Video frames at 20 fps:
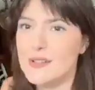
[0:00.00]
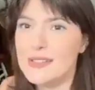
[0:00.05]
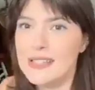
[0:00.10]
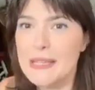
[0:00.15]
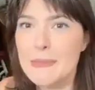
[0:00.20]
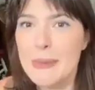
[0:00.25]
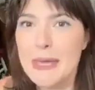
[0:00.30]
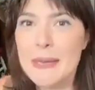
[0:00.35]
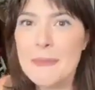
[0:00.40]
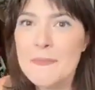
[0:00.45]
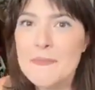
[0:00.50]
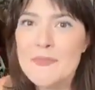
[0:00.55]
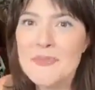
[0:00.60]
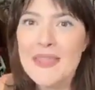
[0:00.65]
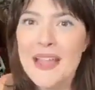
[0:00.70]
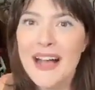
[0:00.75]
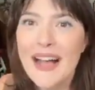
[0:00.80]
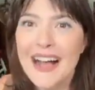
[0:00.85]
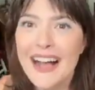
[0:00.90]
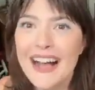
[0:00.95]
so sleepy.
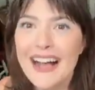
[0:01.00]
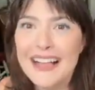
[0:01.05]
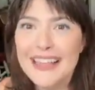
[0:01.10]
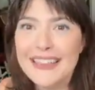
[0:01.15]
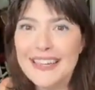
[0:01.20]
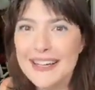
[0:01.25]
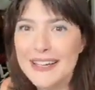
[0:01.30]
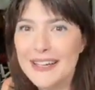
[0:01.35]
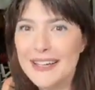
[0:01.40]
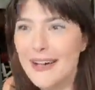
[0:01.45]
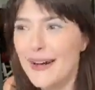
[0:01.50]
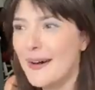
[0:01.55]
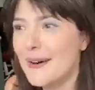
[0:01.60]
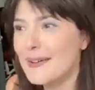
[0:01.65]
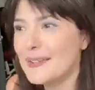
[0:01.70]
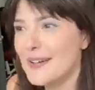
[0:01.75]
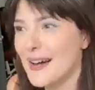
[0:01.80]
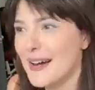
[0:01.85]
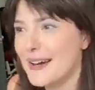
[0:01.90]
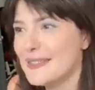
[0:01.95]
There you
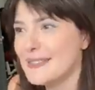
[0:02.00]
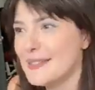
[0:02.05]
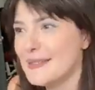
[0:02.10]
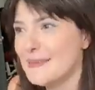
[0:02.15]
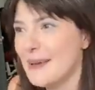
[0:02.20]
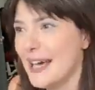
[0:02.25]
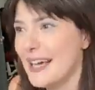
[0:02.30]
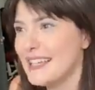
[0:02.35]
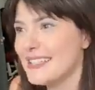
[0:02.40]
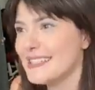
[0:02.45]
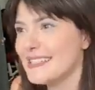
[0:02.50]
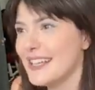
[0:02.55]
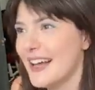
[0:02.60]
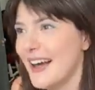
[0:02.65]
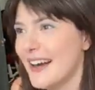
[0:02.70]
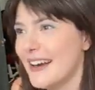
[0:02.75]
go, dogs the best.